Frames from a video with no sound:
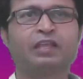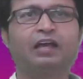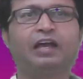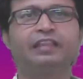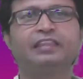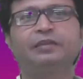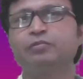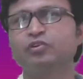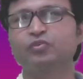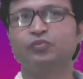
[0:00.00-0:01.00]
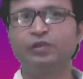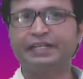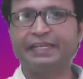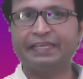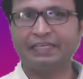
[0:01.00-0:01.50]
And then beautiful
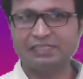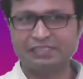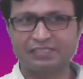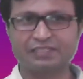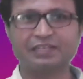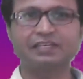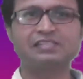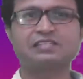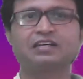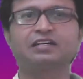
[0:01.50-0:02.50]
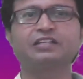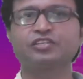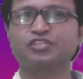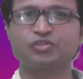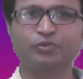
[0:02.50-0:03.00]
tales. Tales are the
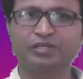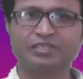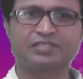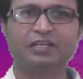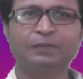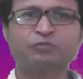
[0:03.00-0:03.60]
stories.